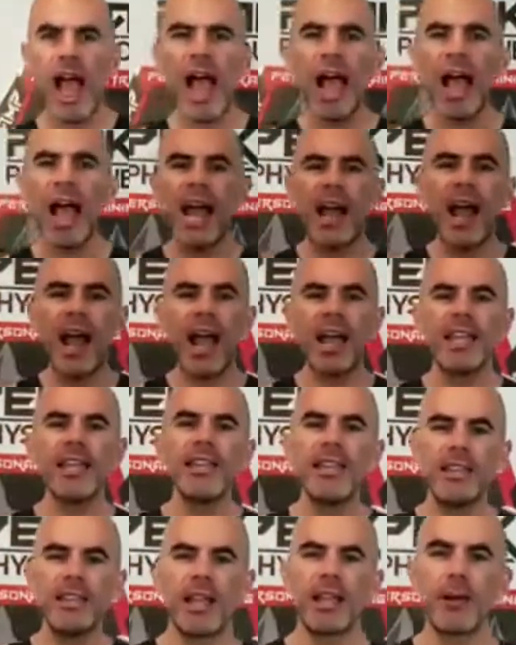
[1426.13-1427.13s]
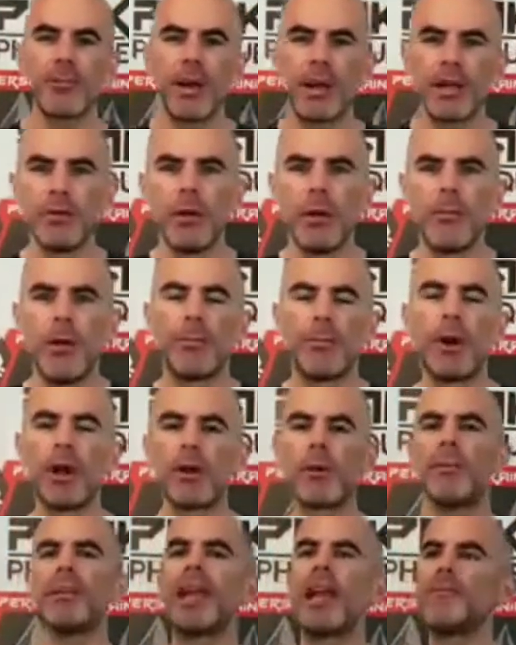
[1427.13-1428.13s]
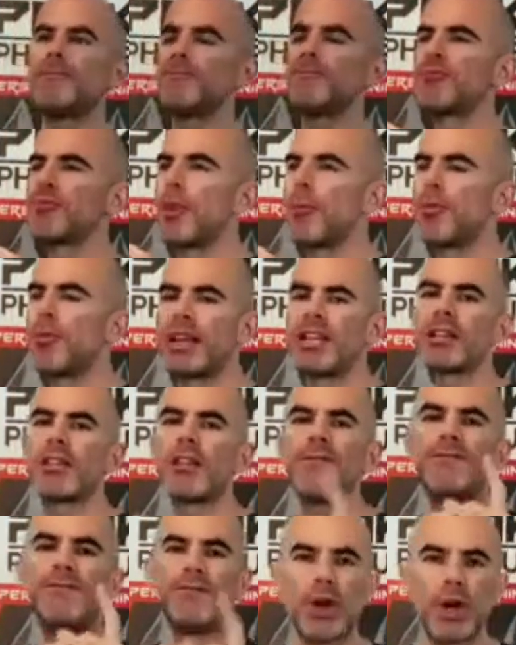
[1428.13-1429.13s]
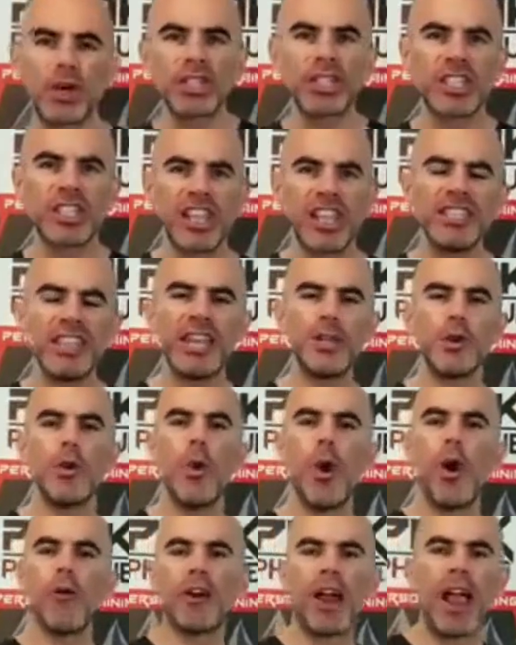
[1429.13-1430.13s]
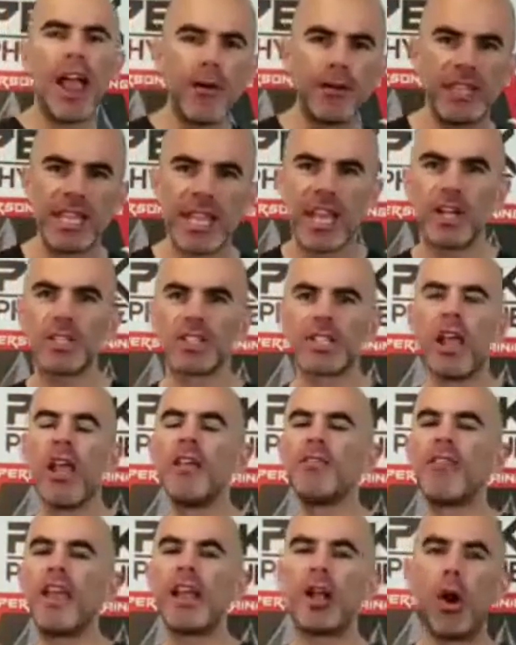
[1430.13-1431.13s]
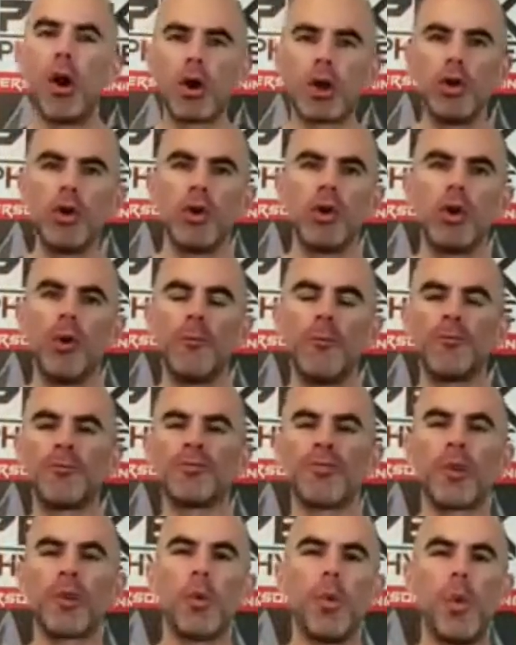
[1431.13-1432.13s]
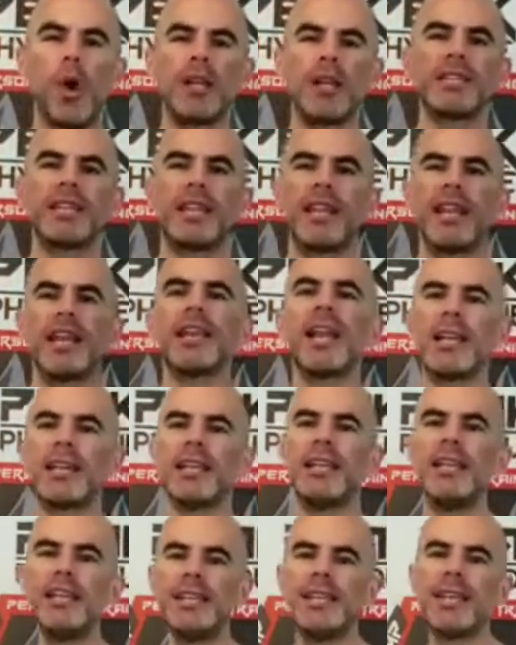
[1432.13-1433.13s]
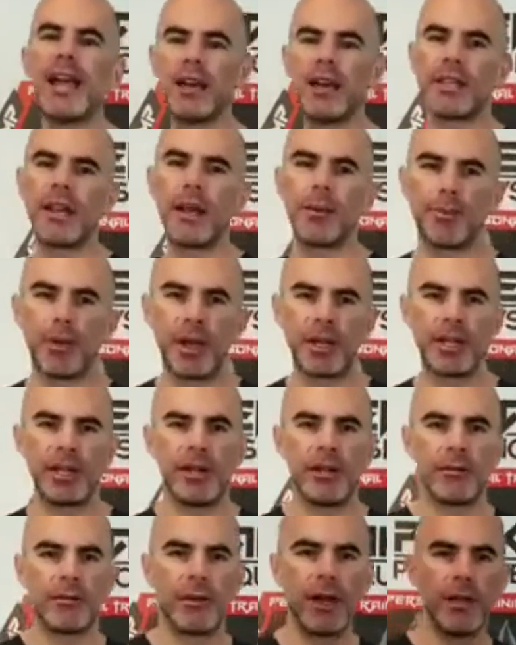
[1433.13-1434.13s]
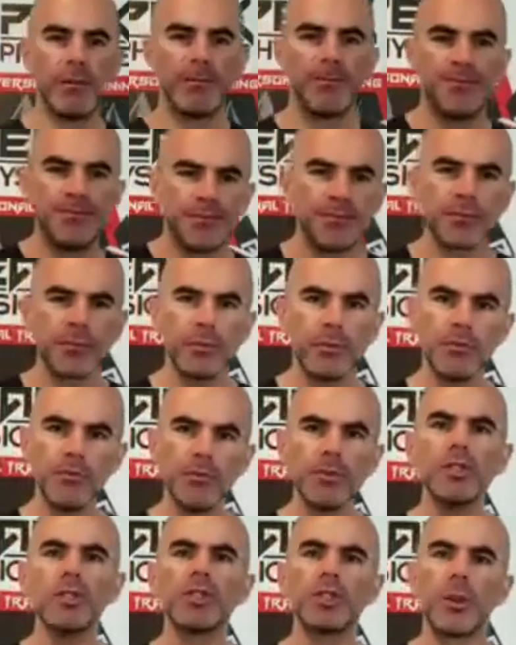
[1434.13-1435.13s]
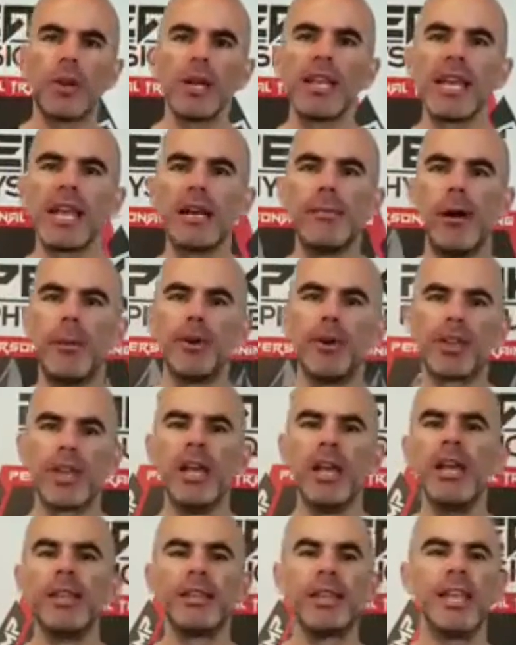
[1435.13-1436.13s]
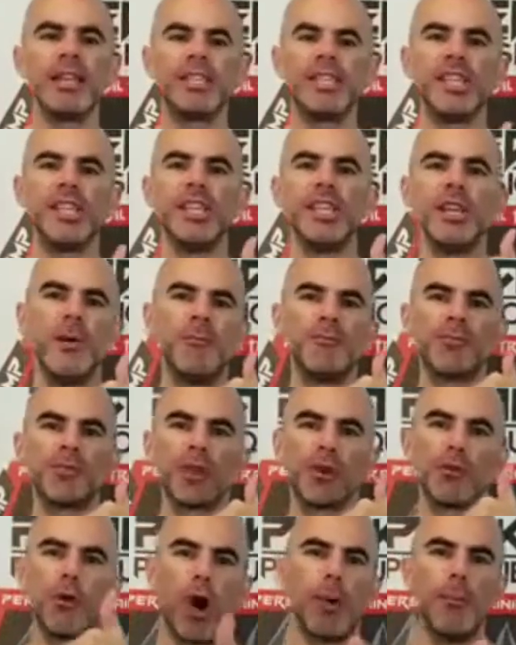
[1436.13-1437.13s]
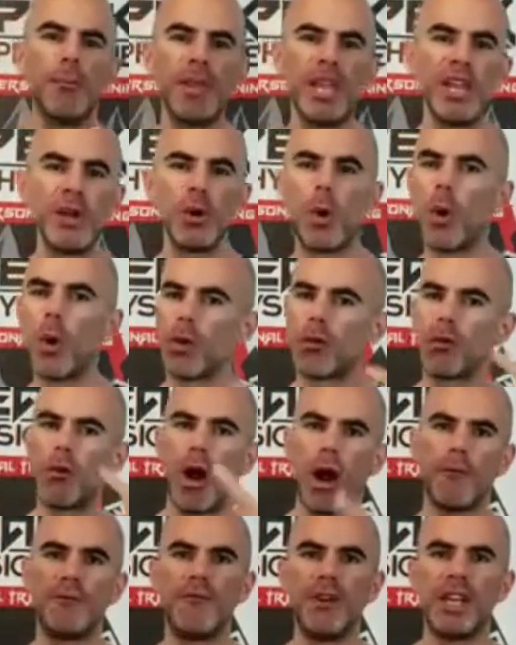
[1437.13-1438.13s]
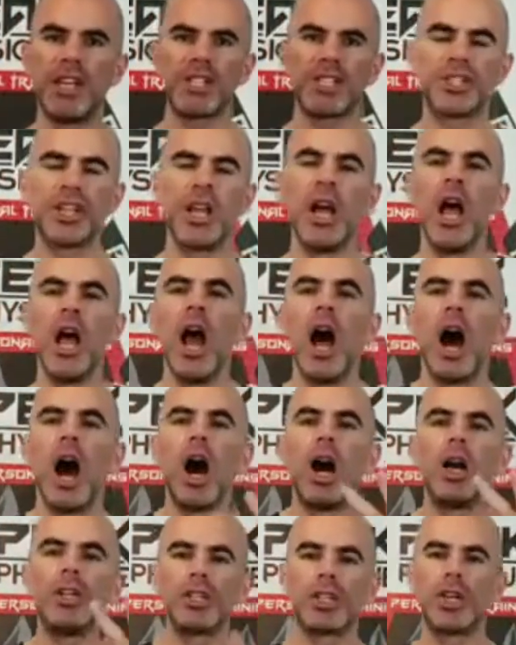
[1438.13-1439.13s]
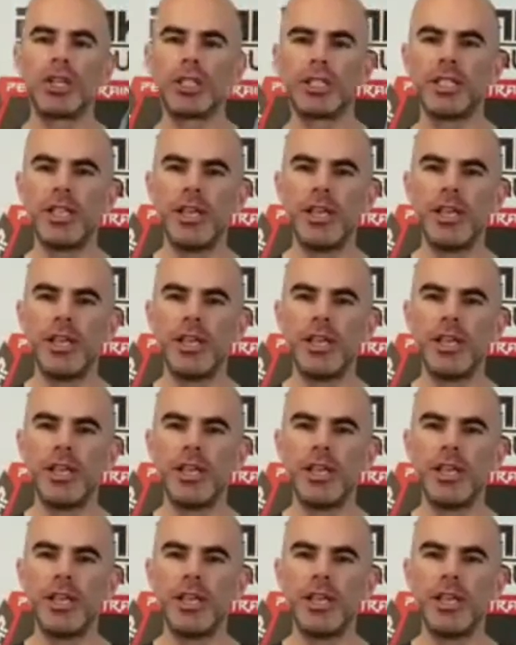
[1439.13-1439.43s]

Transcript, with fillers: I, I eat like a pregnant woman. Pregnant women get pregnant. The first thing they do over everything else, they go to Google, what can I not eat now that I'm pregnant, right? So what do they come up with? They see raw meat or raw fish, uncooked